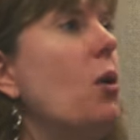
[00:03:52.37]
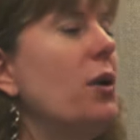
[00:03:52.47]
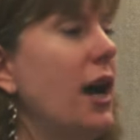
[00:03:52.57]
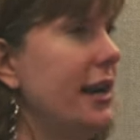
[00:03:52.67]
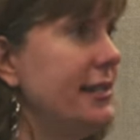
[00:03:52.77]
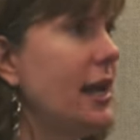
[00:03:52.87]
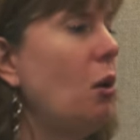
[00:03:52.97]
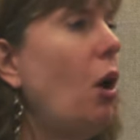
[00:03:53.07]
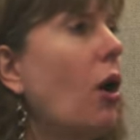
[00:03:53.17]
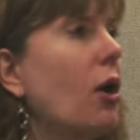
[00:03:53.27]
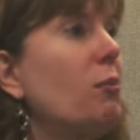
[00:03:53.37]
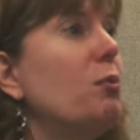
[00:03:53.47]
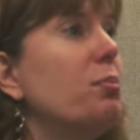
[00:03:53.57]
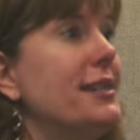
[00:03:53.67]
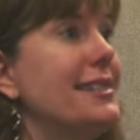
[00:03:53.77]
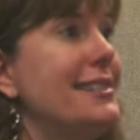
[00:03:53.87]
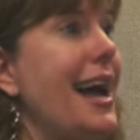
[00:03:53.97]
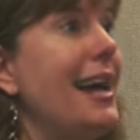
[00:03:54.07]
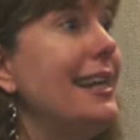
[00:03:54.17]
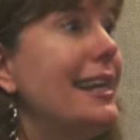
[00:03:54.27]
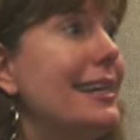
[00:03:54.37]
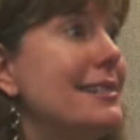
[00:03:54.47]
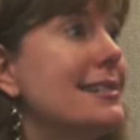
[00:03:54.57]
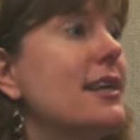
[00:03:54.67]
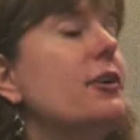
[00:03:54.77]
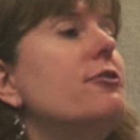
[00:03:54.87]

own eyes how horrible Bread's dad is,